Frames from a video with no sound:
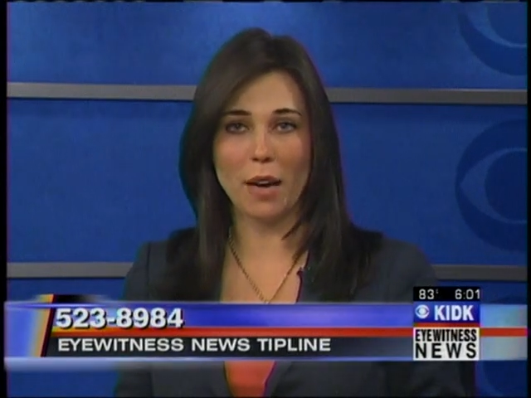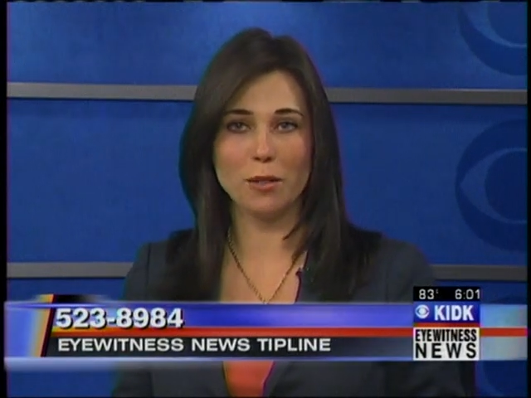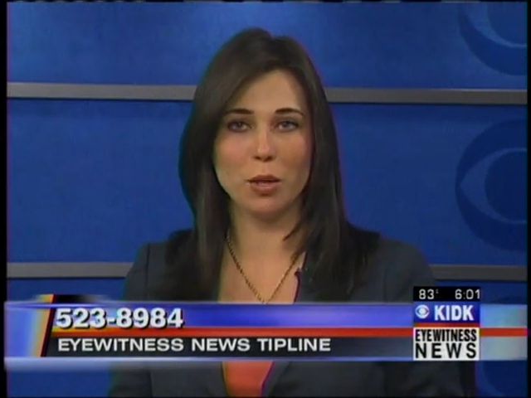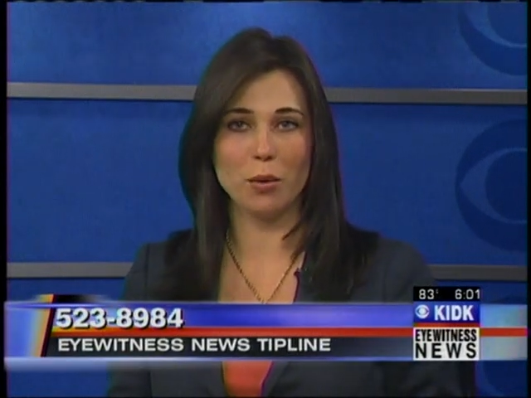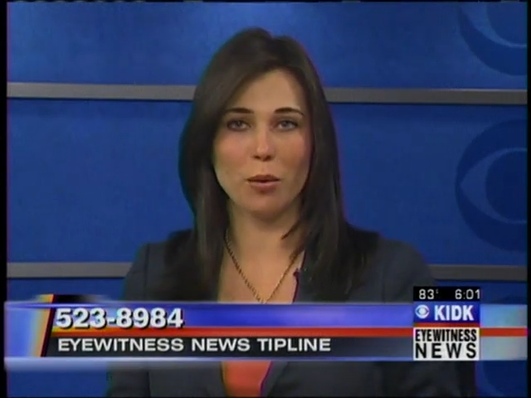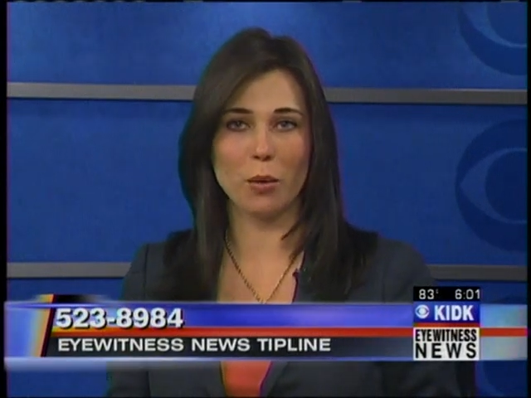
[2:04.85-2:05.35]

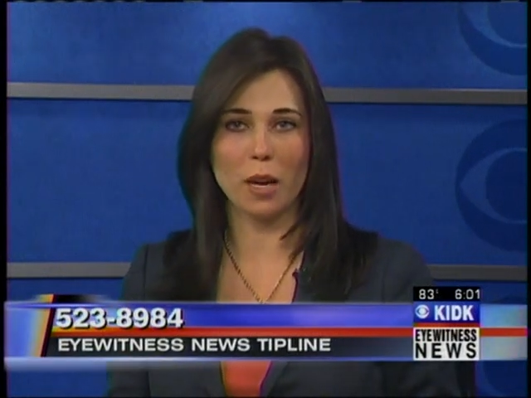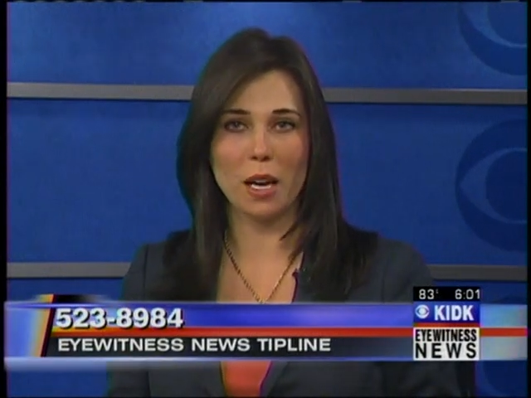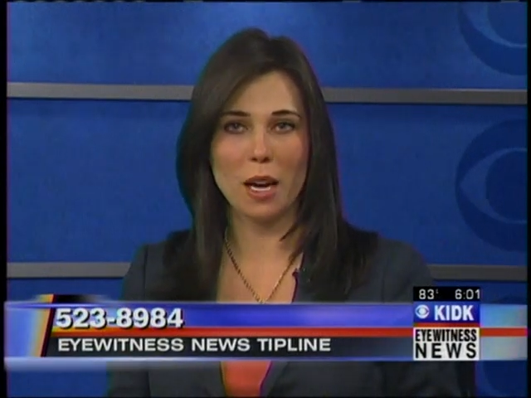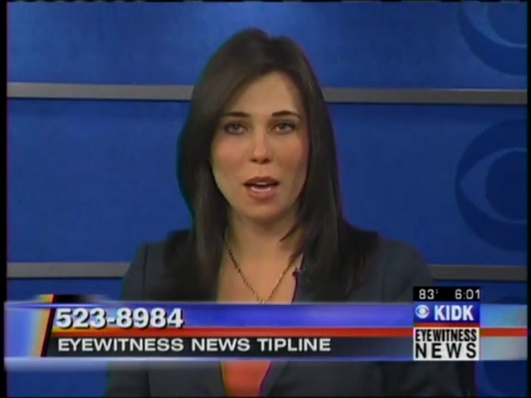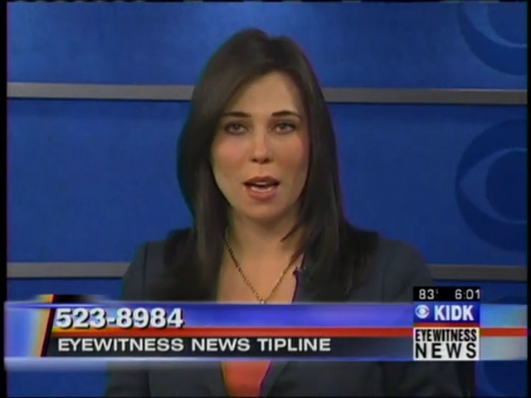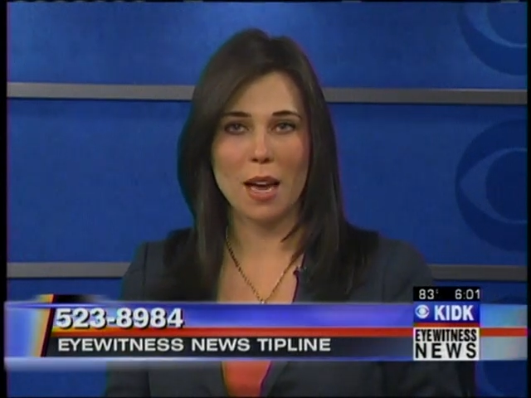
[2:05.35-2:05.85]

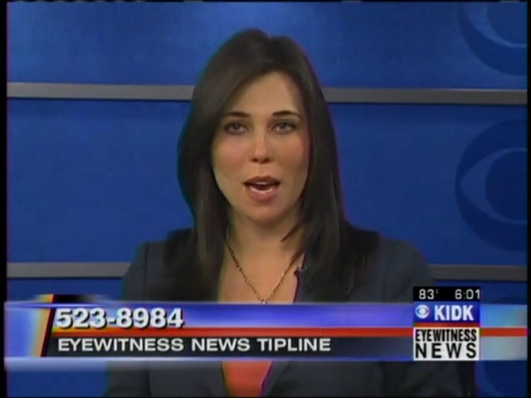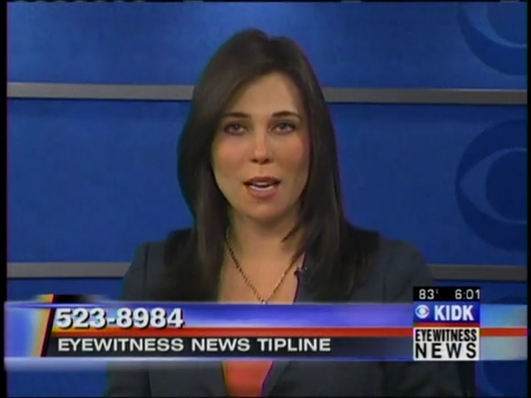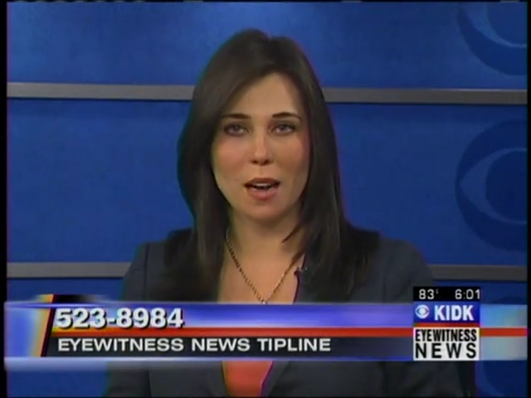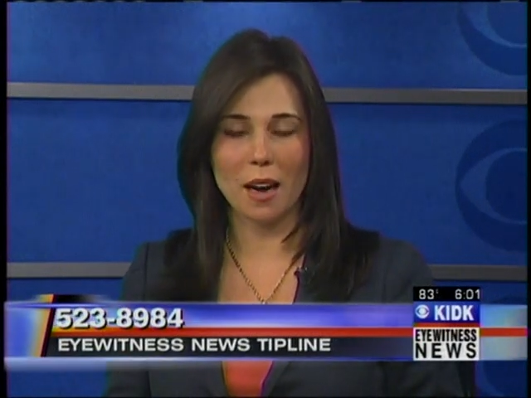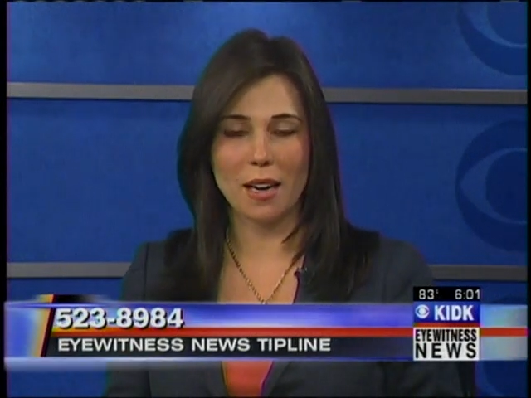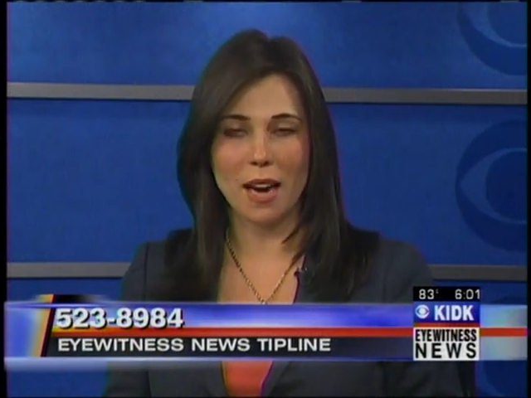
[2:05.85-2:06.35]

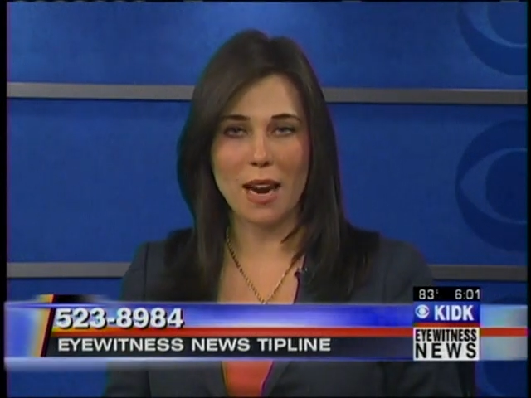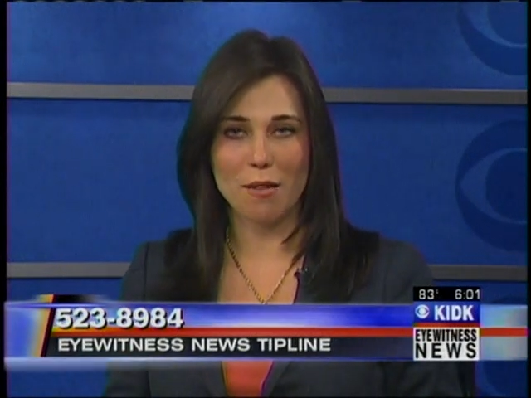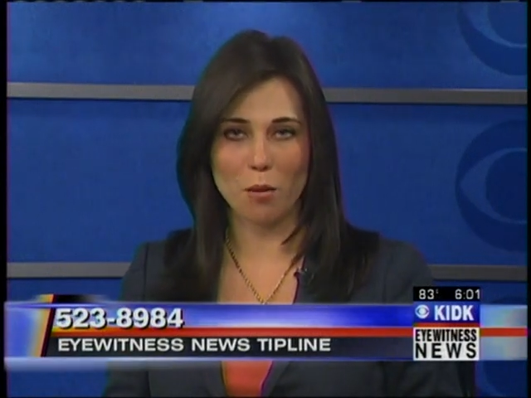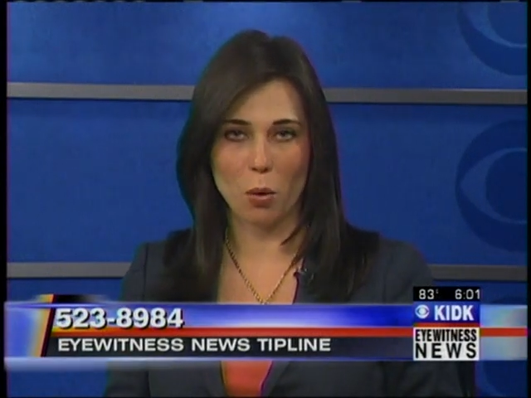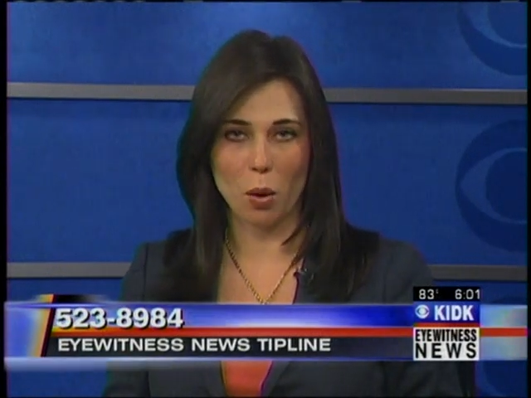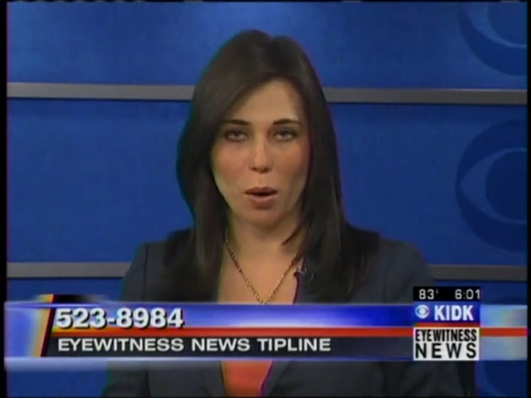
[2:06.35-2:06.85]

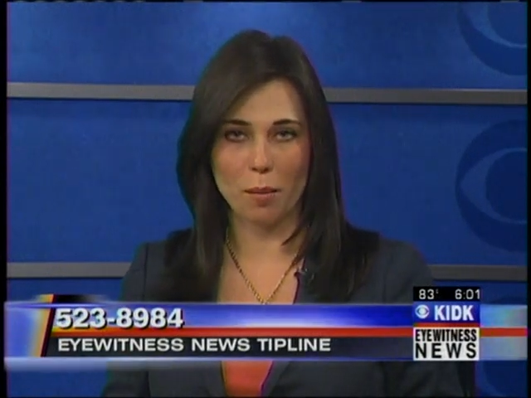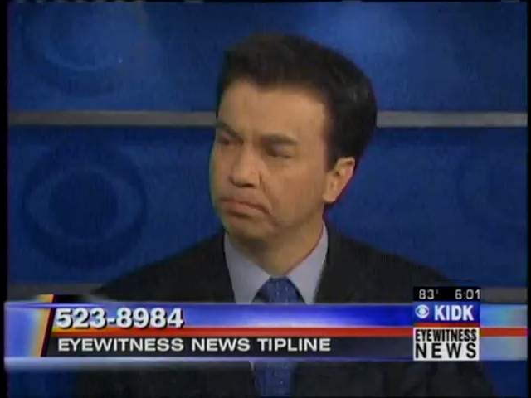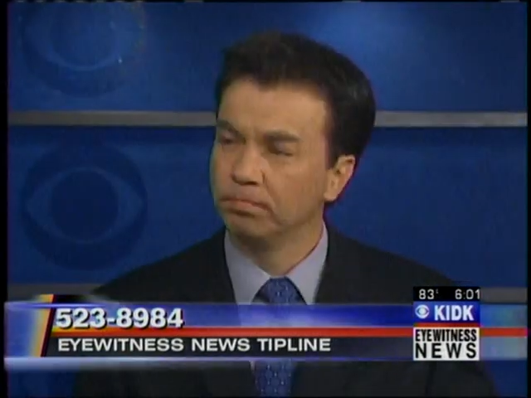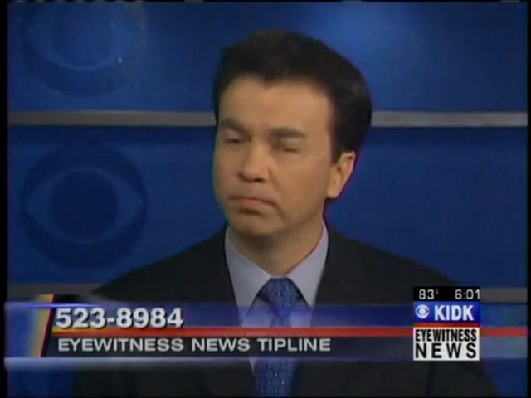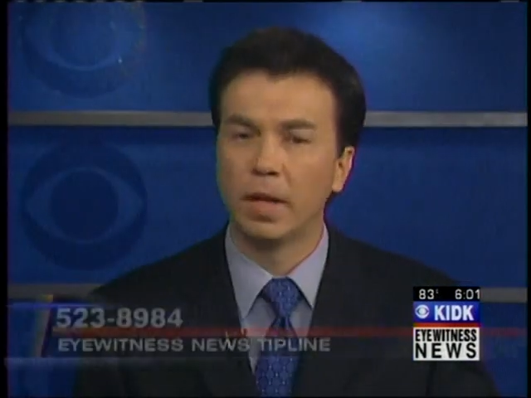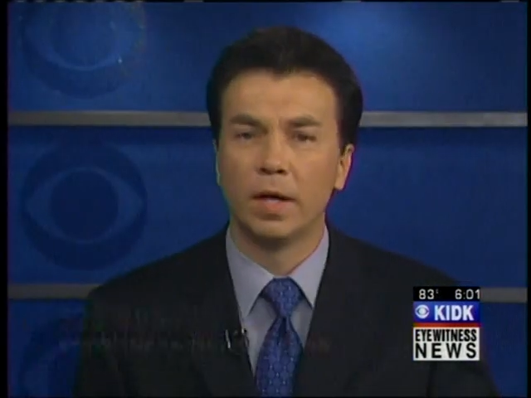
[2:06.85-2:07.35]
523-8984.